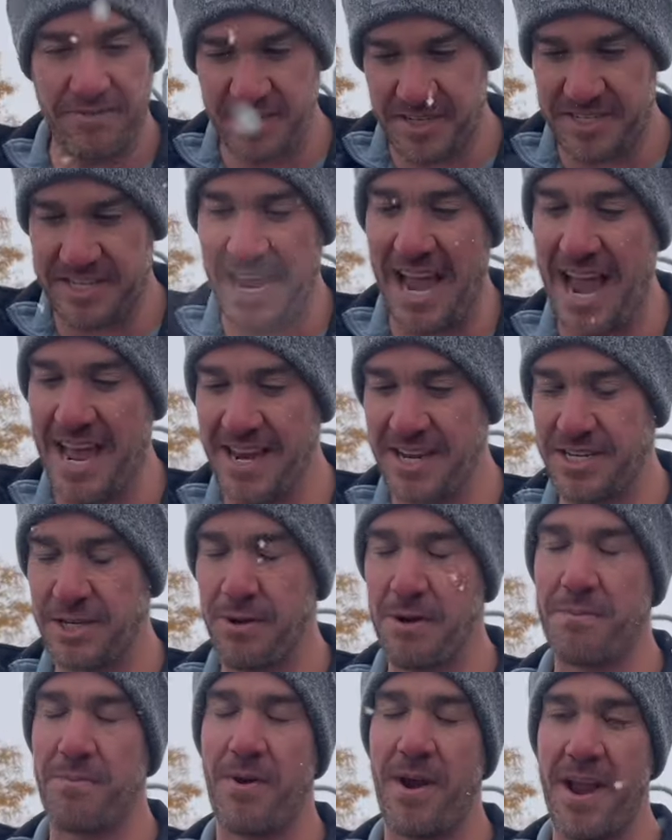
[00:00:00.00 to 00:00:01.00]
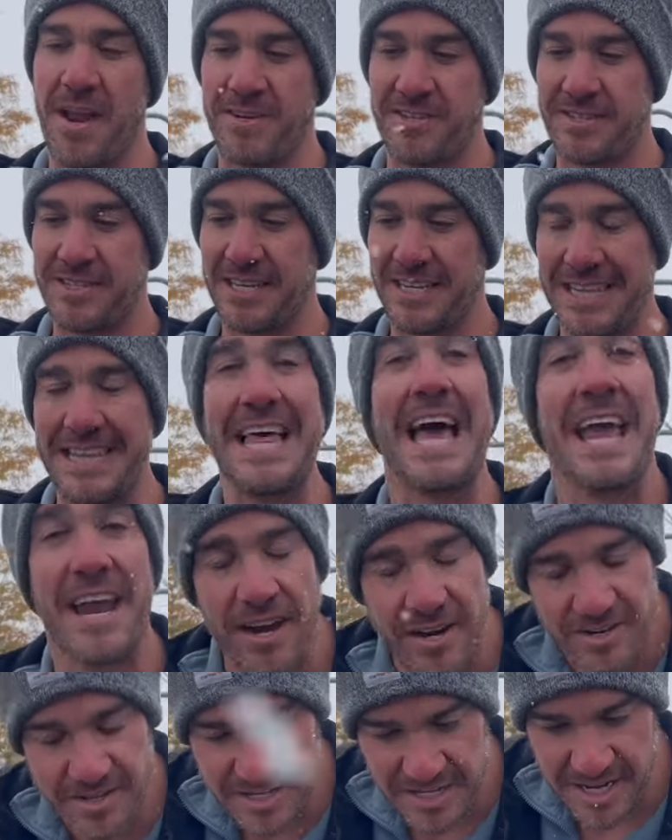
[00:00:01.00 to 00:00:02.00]
decided to embrace
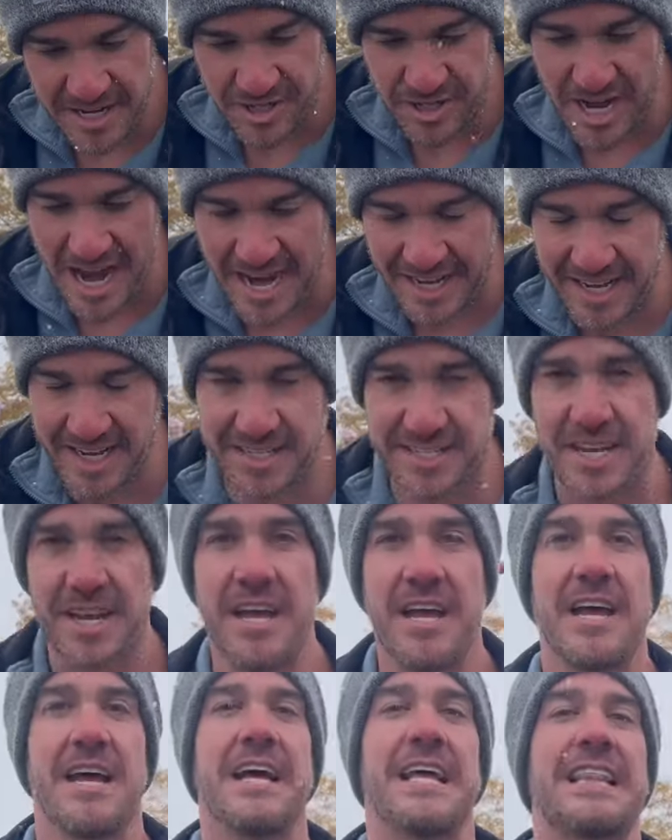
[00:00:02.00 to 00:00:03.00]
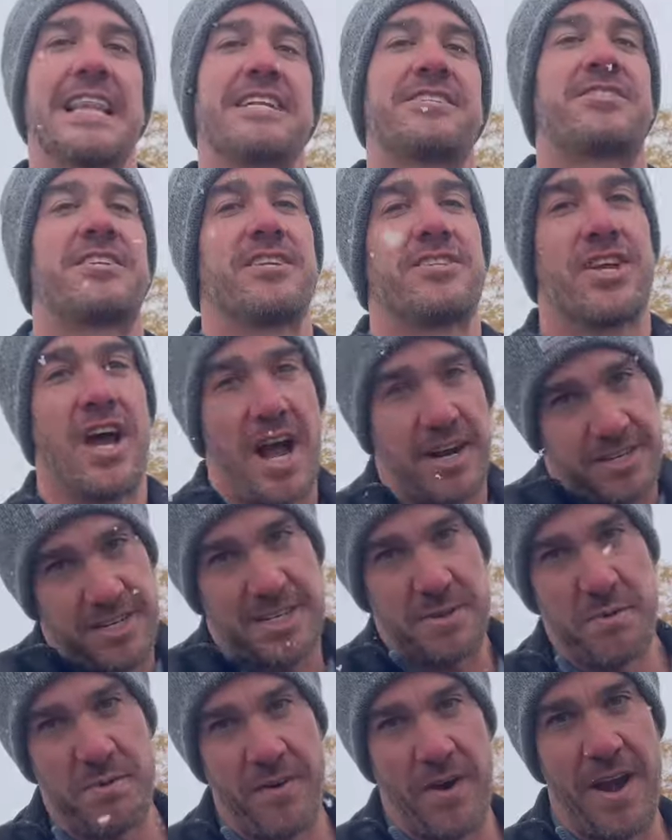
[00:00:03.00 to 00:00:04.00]
layers and jackets. Let's talk to
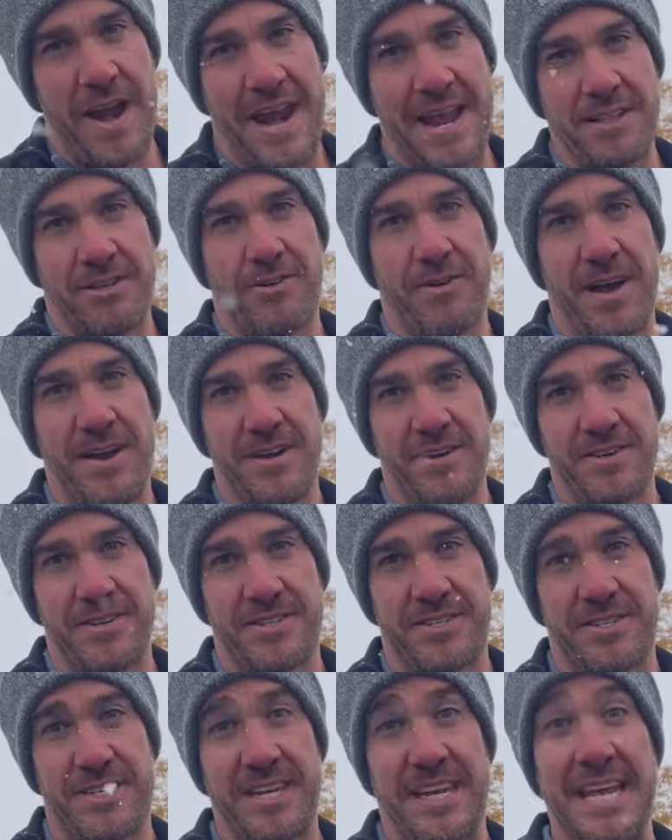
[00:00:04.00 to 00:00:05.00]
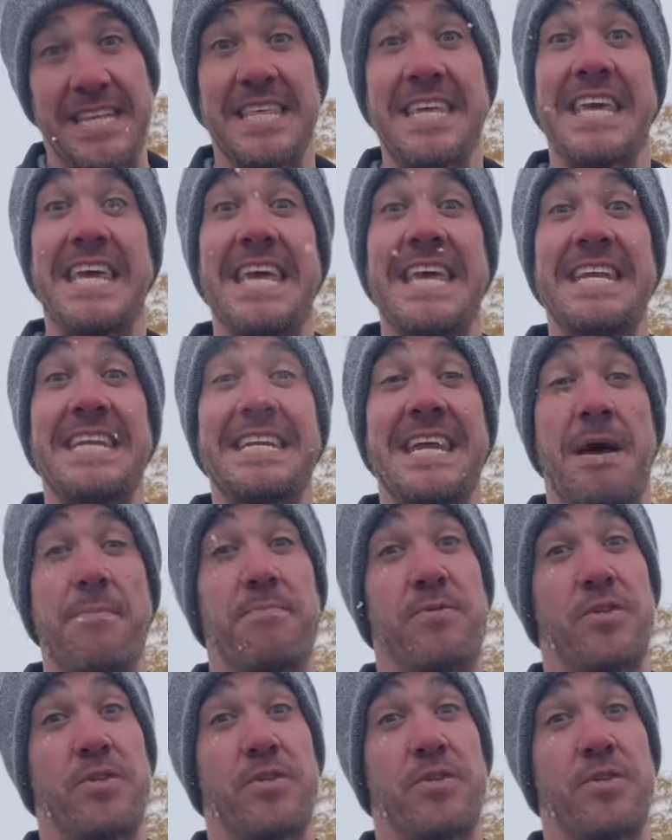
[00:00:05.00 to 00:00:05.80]
some of our eighth graders to get the in-depth